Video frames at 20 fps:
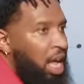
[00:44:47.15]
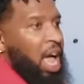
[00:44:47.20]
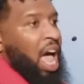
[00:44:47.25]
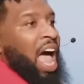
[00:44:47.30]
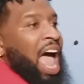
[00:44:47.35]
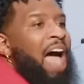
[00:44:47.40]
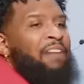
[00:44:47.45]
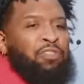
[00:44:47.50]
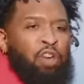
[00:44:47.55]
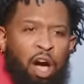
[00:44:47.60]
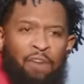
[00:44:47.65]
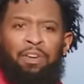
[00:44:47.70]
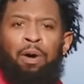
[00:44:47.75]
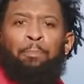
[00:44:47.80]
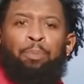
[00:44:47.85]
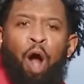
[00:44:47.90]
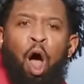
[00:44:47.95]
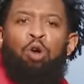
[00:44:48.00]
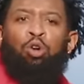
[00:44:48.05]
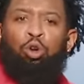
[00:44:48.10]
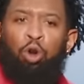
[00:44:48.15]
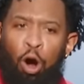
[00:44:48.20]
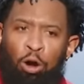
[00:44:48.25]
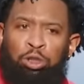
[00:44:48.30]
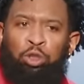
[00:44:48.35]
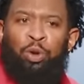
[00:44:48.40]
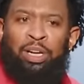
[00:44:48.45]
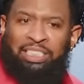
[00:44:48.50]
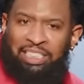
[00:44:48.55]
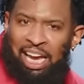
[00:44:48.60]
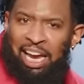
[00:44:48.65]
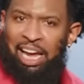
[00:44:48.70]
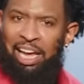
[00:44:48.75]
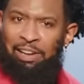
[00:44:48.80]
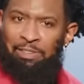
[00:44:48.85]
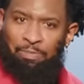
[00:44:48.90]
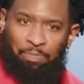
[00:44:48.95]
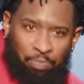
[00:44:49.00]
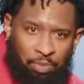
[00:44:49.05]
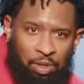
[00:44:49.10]
Have you ever brought groceries
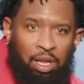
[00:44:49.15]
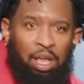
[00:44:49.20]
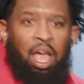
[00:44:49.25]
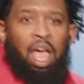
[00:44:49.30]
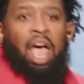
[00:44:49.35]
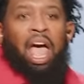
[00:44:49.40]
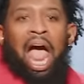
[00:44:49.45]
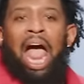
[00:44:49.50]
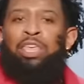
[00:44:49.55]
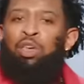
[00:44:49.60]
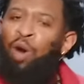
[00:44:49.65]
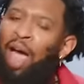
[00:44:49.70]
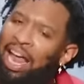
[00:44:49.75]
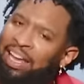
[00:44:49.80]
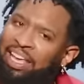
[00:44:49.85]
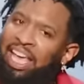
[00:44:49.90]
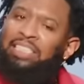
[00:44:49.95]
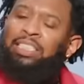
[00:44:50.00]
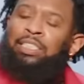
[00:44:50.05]
in and you had to get